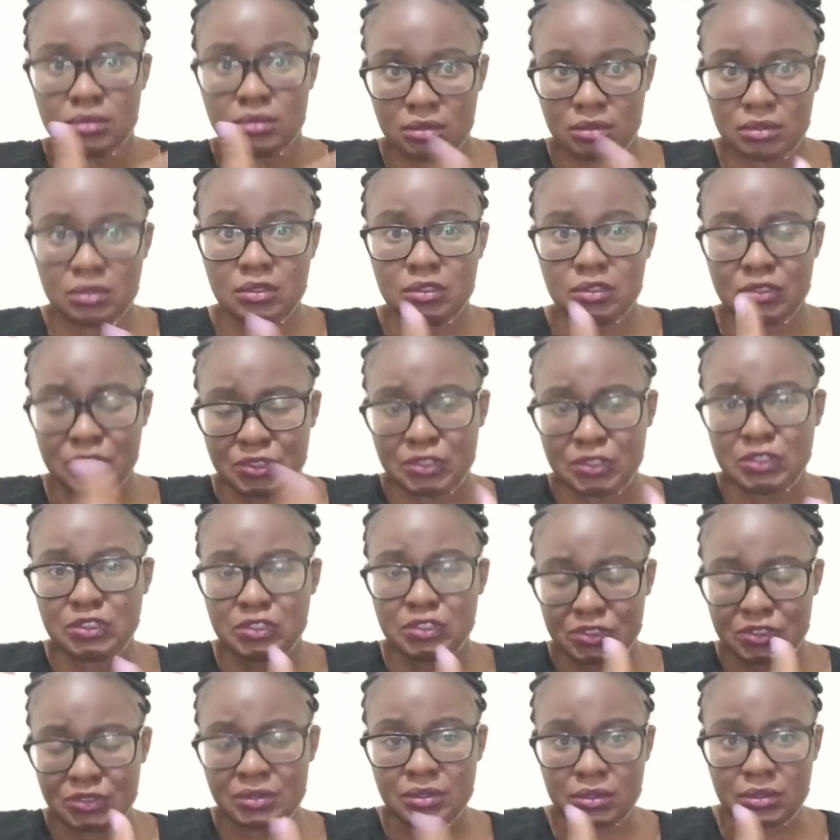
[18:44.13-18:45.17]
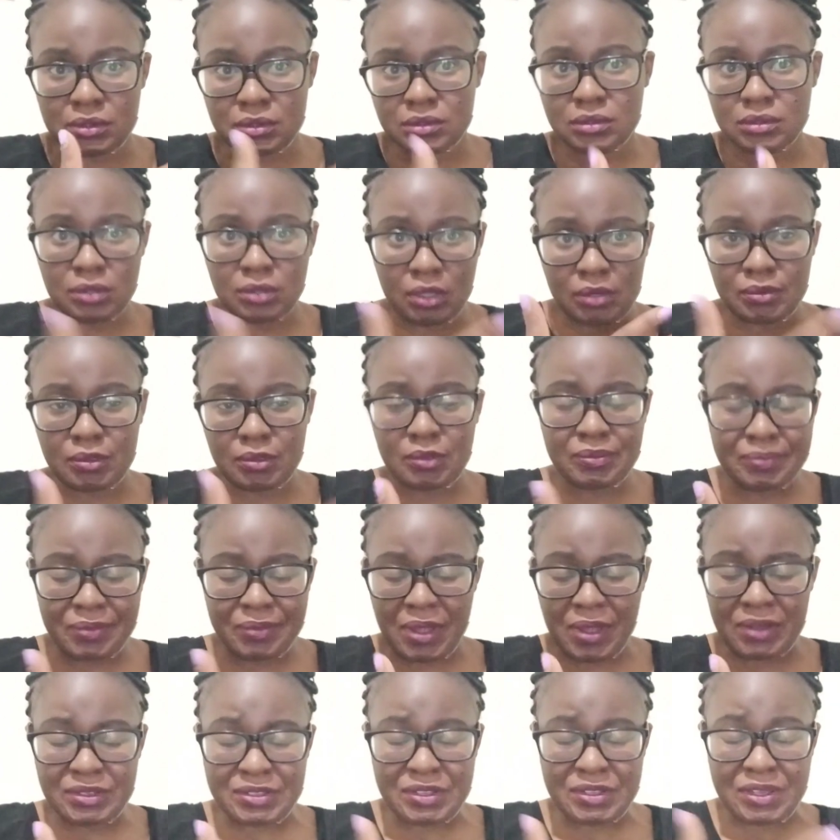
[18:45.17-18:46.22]
your usual normal
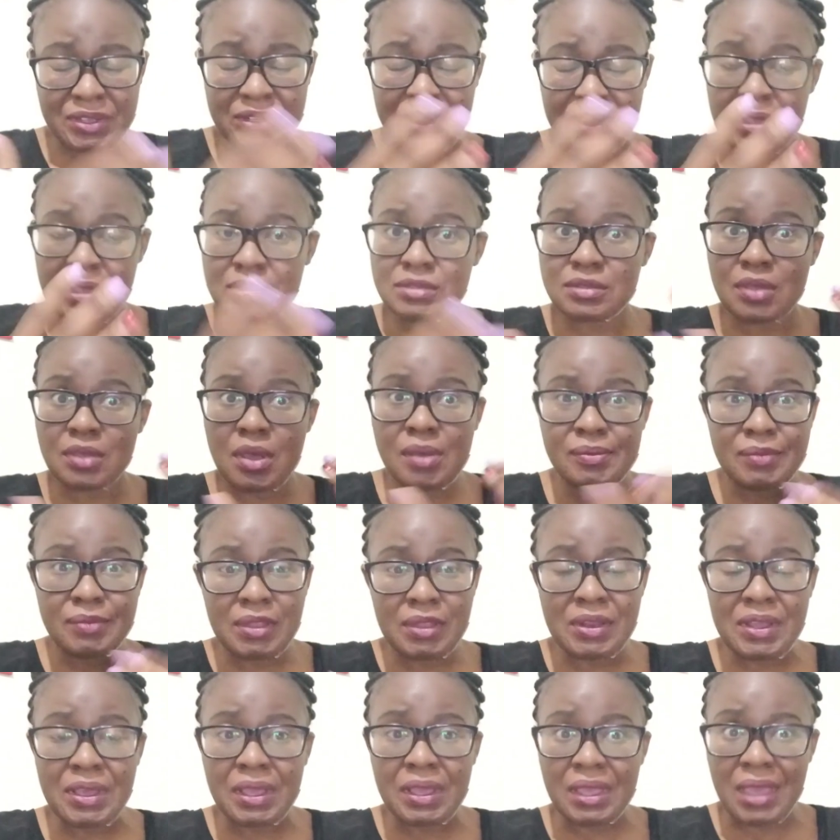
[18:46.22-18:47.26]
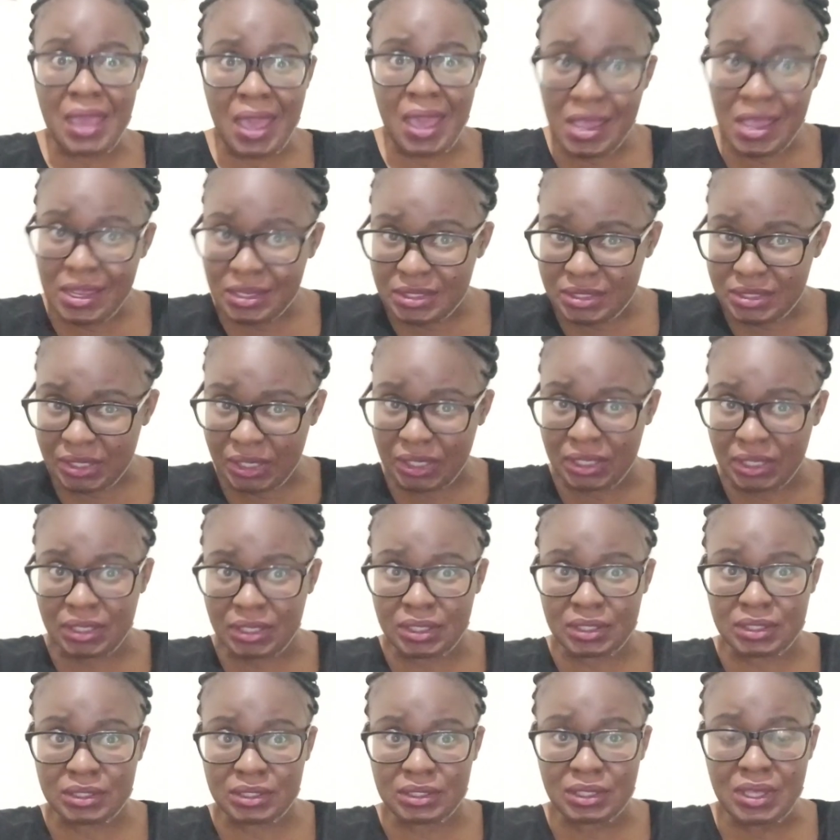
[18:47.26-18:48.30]
pattern, it's
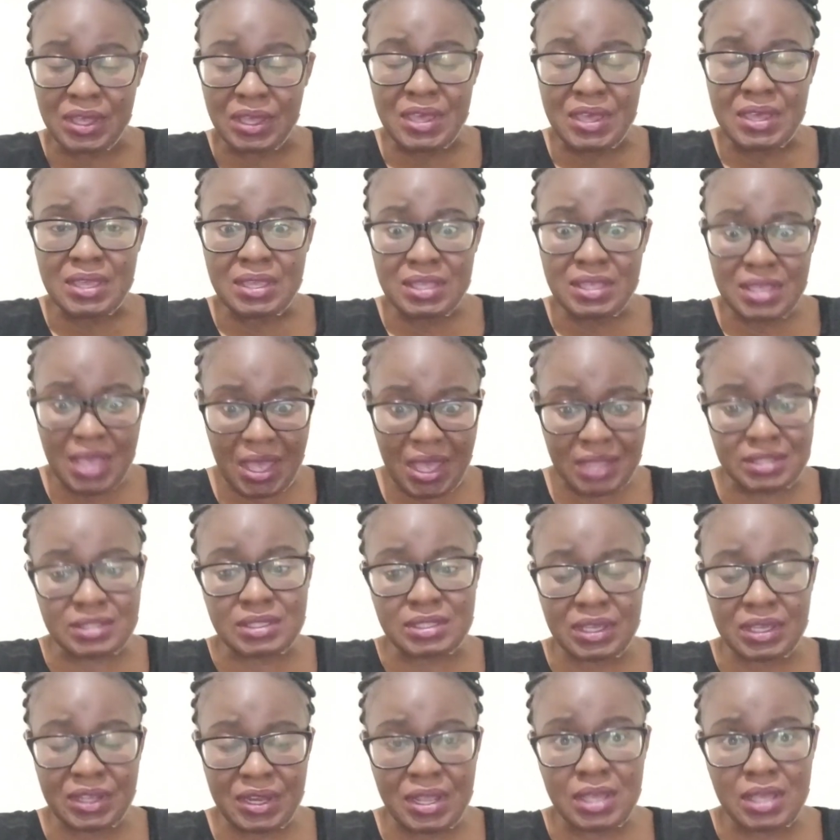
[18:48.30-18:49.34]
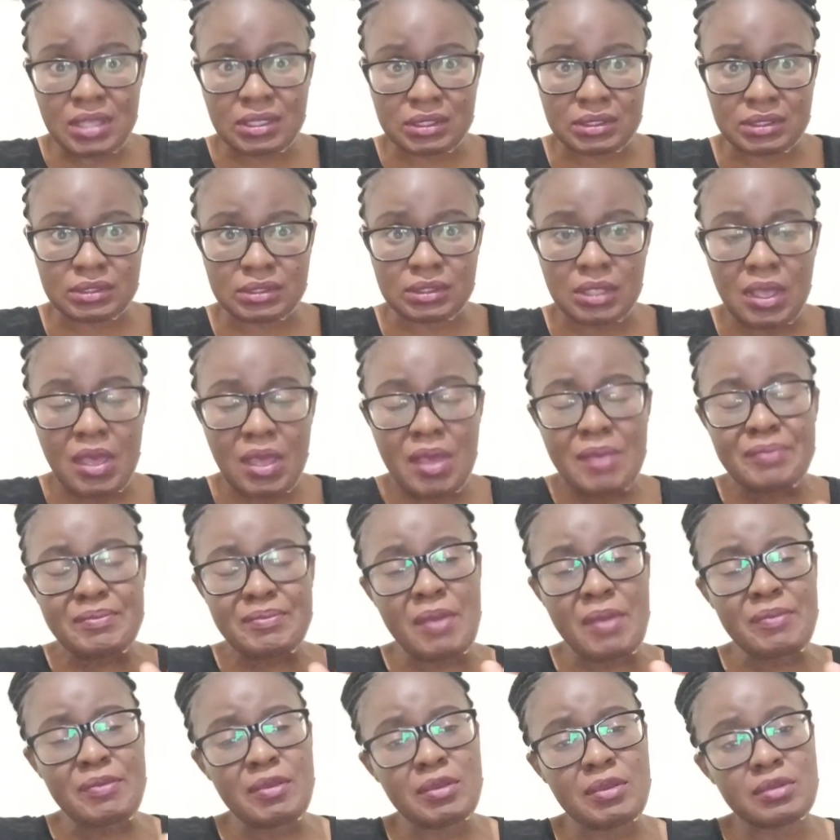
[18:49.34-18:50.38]
communicating. Yes, it is.
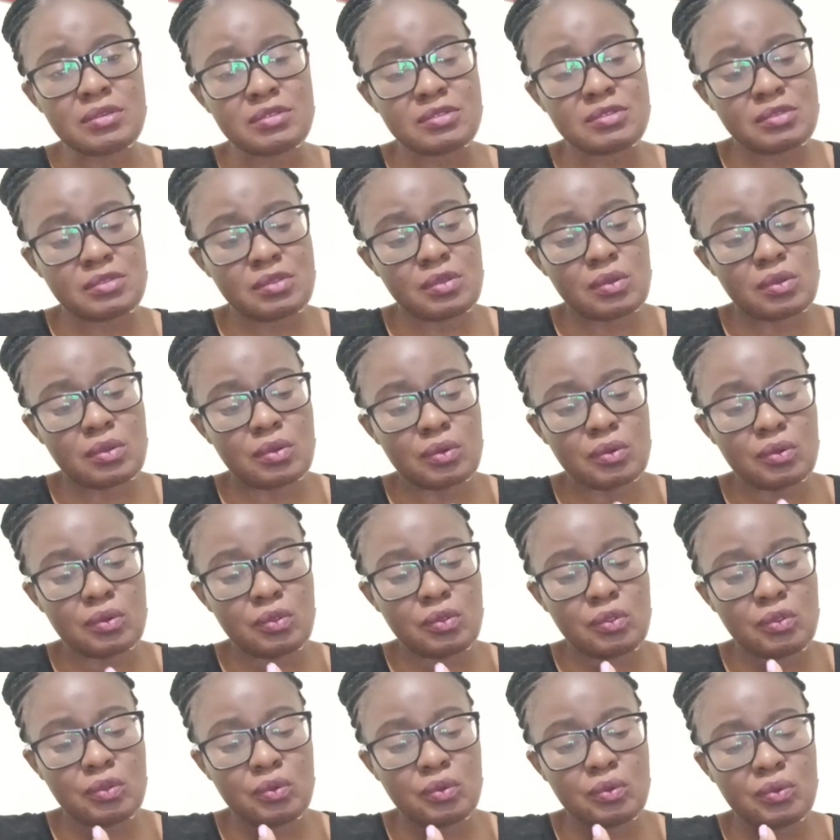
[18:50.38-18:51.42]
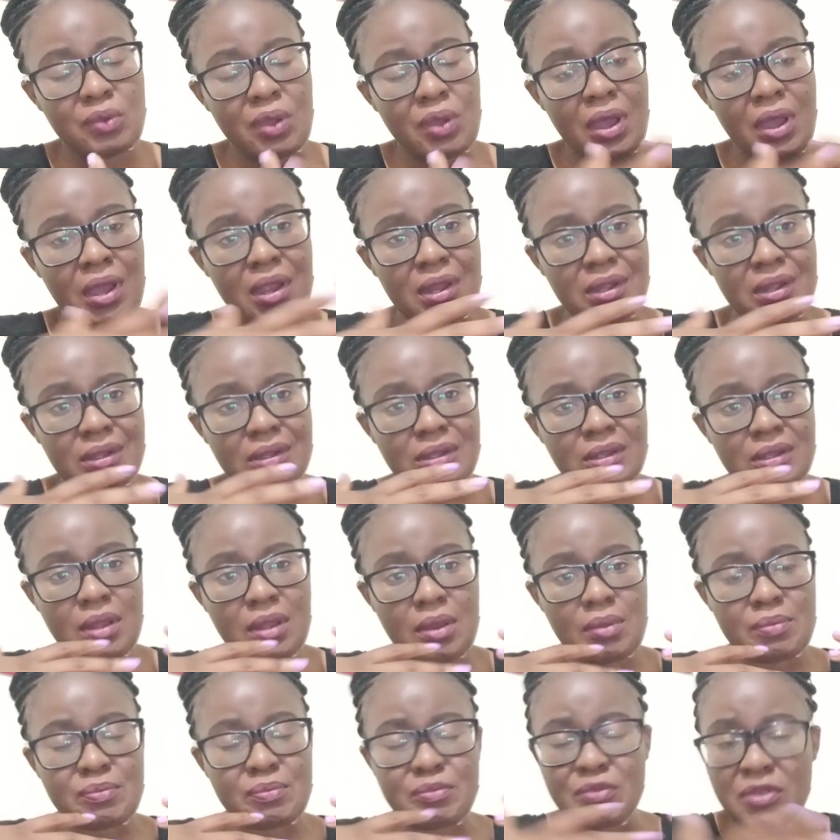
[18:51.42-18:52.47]
Maybe you are
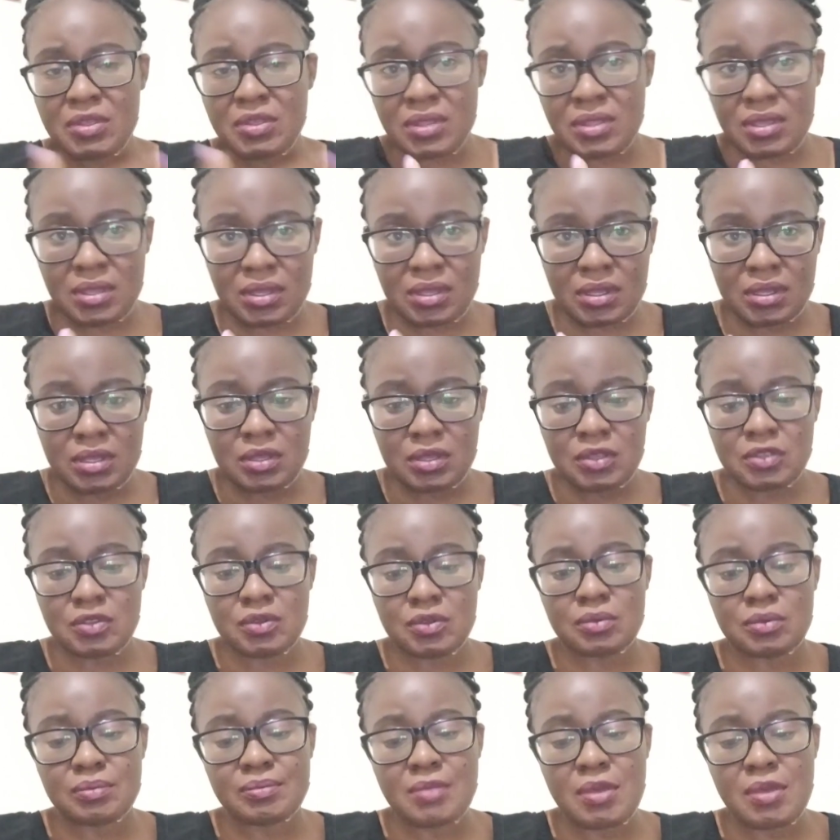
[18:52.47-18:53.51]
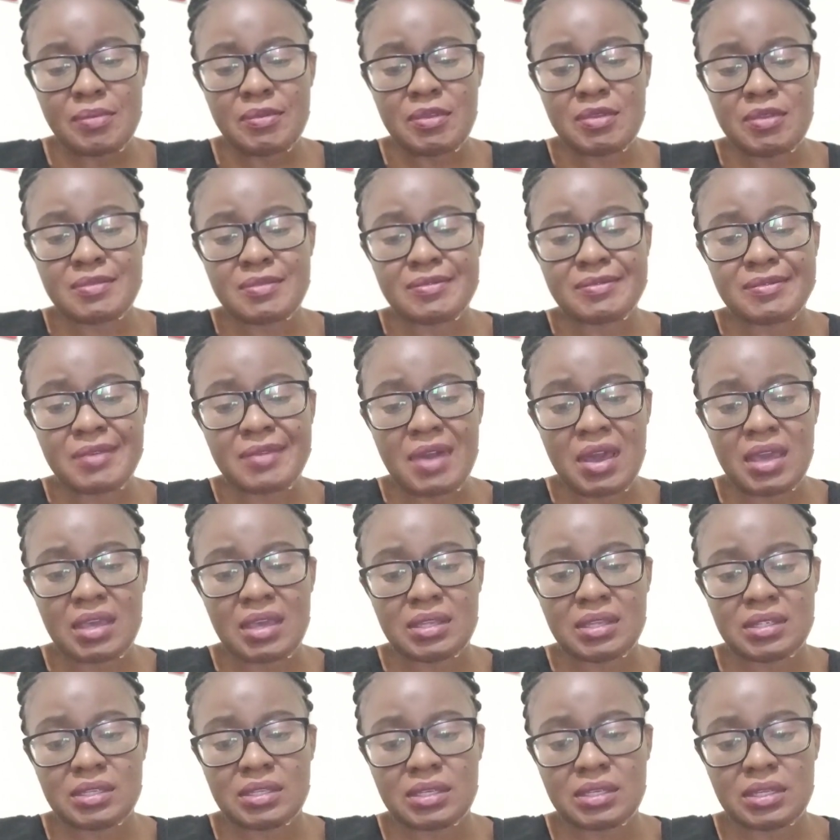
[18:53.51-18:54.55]
breathing, maybe you
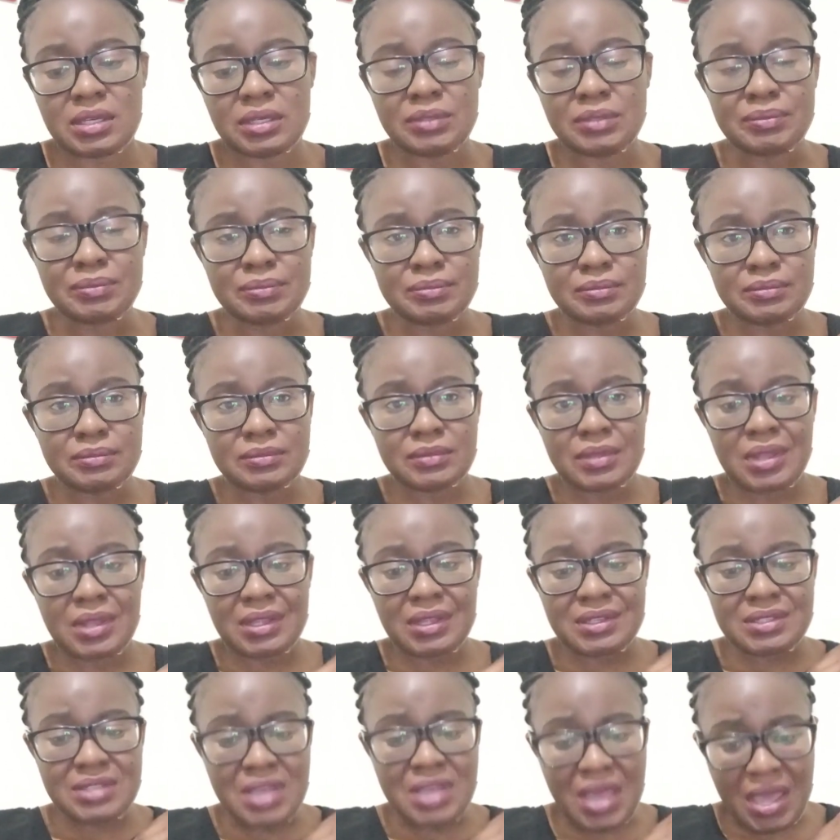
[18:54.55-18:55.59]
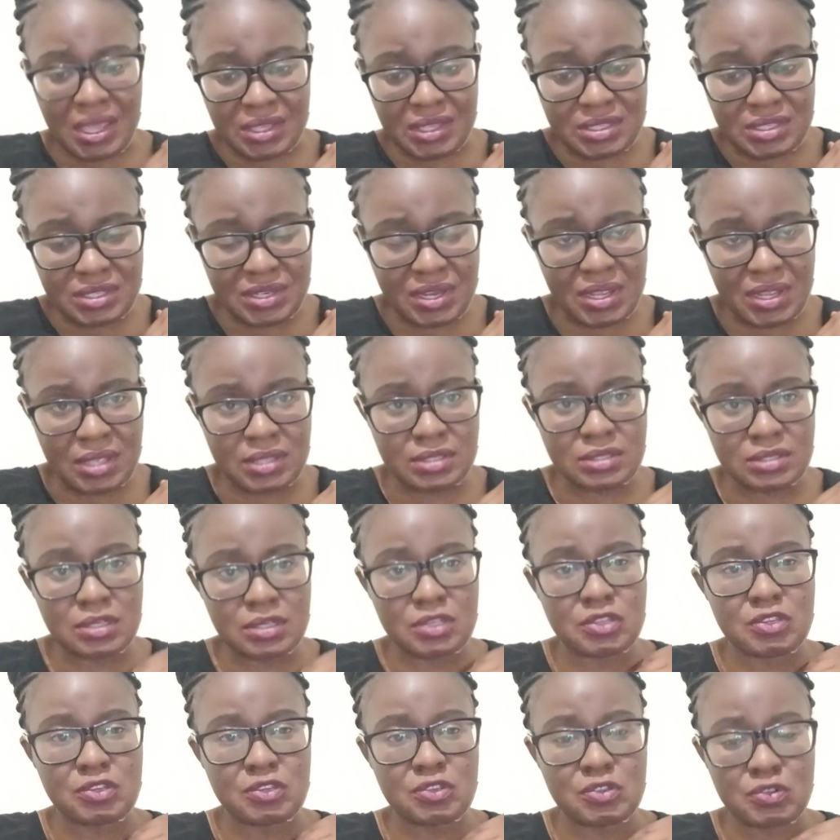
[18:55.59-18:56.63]
find tightness
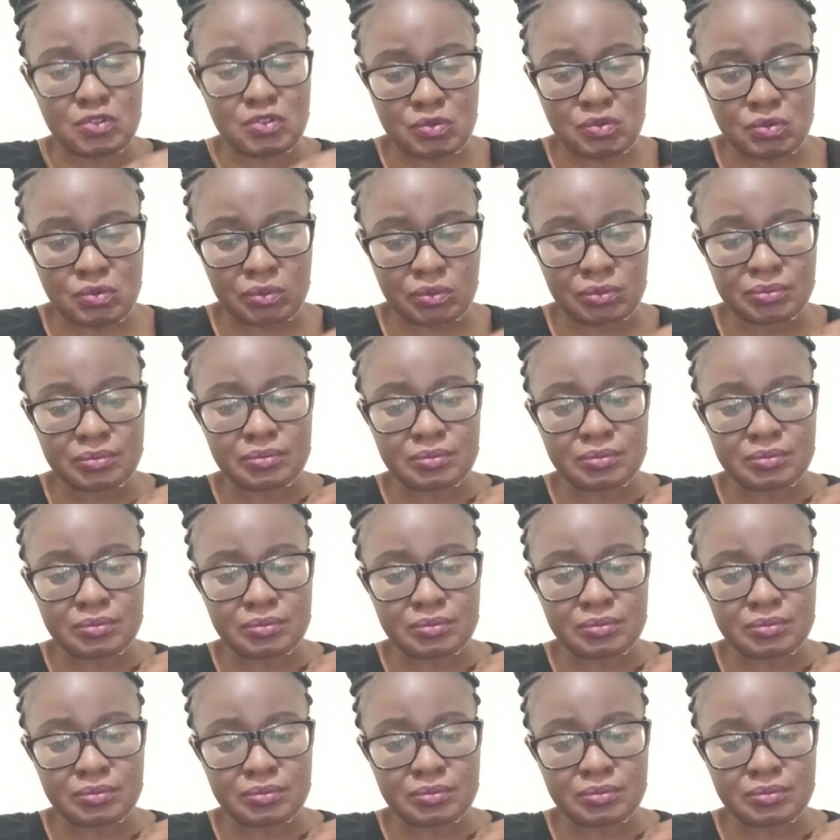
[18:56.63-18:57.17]
in your